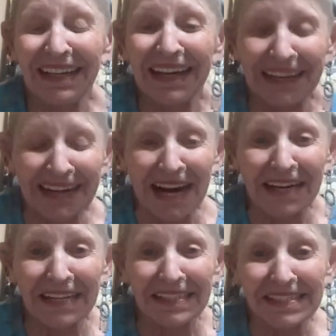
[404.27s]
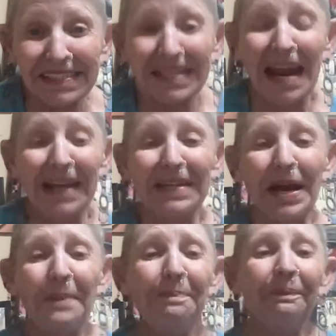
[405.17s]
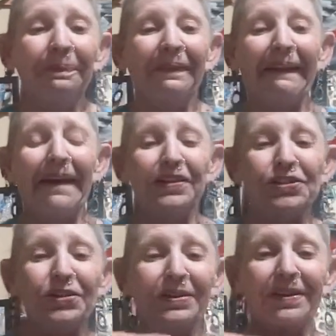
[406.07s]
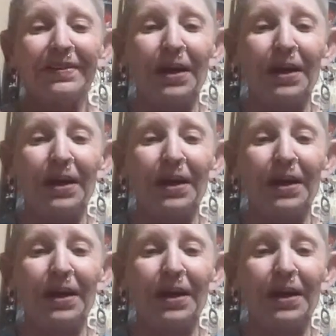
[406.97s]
And I can stand up, and